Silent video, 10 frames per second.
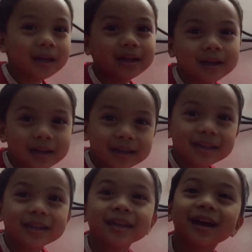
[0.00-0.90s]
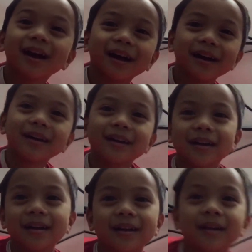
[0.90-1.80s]
planet, is it? Yeah. So
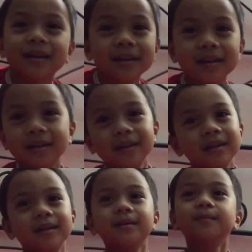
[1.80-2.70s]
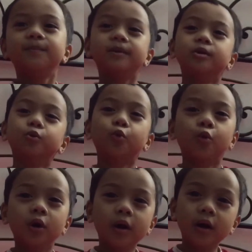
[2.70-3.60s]
tell me about Neptune. Blue.
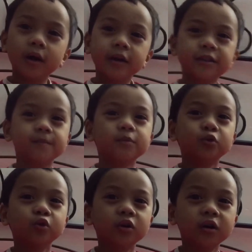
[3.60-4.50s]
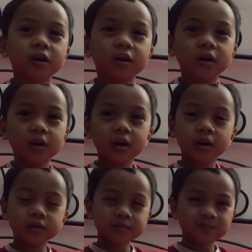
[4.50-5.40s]
It's blue. It's
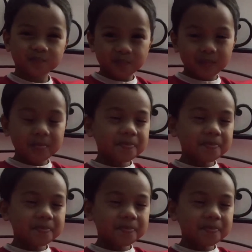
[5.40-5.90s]
blue. And then?